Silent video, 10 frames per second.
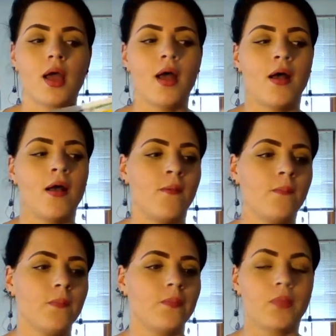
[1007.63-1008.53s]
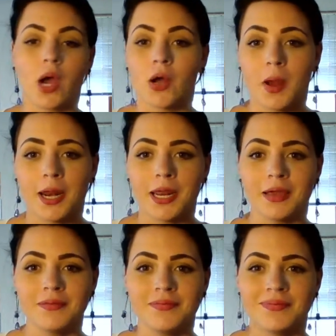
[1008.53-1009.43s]

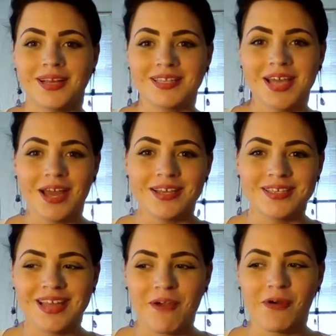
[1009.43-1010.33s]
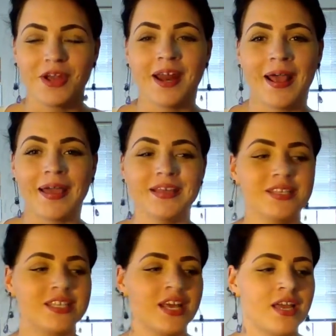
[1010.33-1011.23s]
Alrighty, that's how you stay organized.